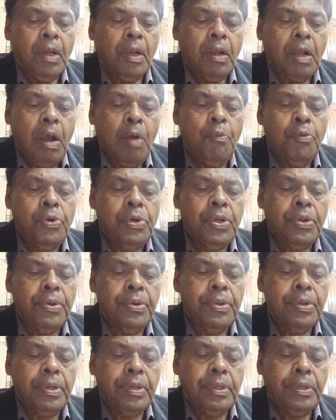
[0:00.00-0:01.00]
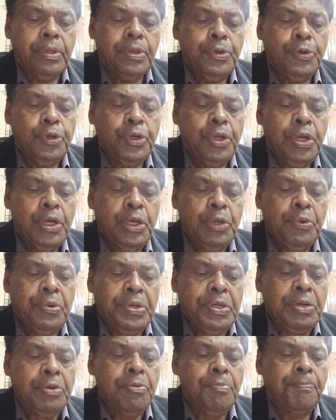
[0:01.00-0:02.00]

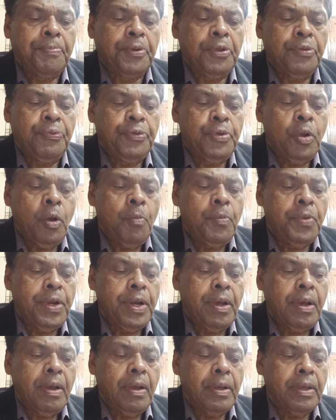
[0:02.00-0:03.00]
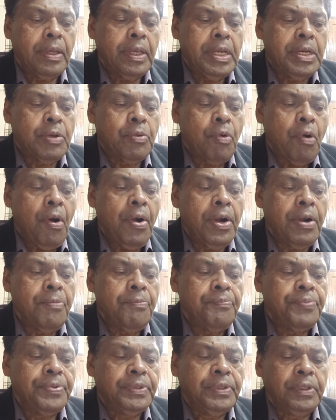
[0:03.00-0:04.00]
counterintuitive phenomena in
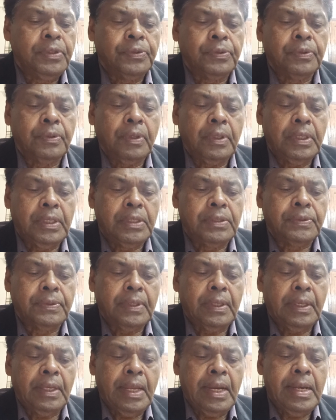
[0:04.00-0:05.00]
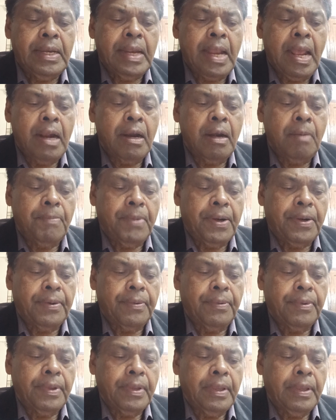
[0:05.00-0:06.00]
quantum physics is entanglement.
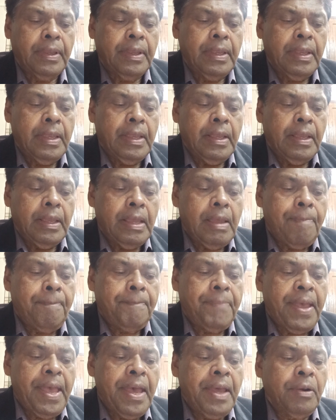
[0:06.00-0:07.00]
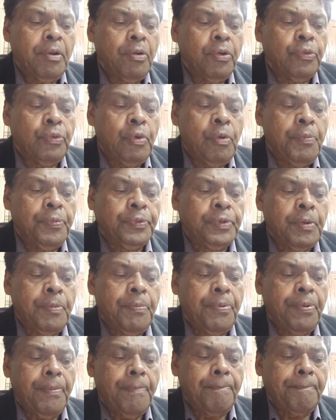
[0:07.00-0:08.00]
A pair or groups
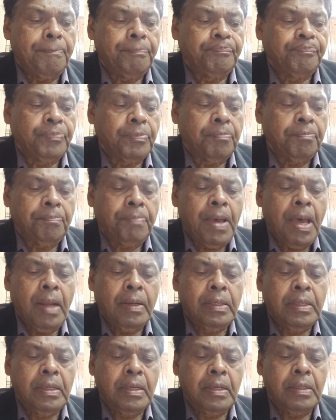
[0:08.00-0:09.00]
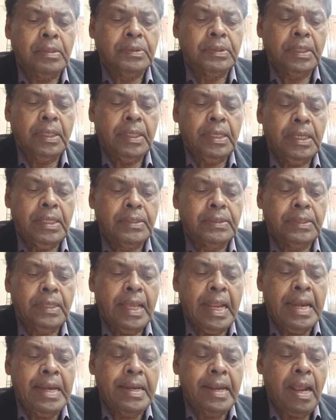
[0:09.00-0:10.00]
of particles is
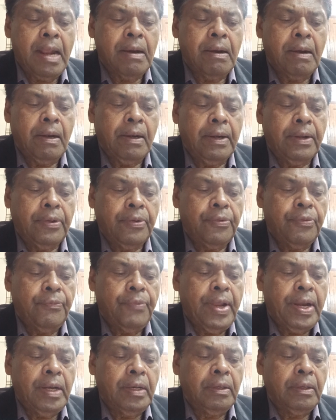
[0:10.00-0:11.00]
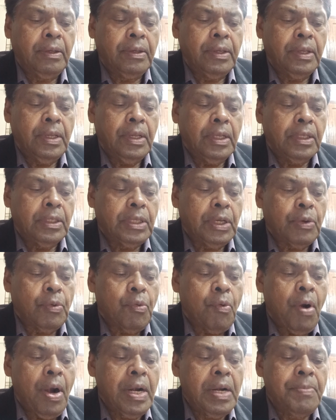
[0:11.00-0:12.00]
entangled when the
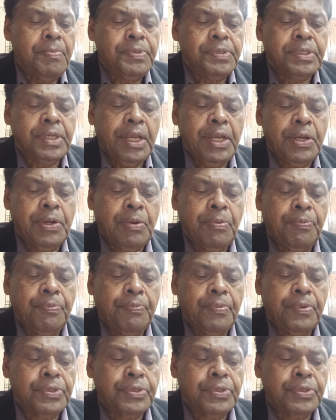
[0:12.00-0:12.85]
quantum state of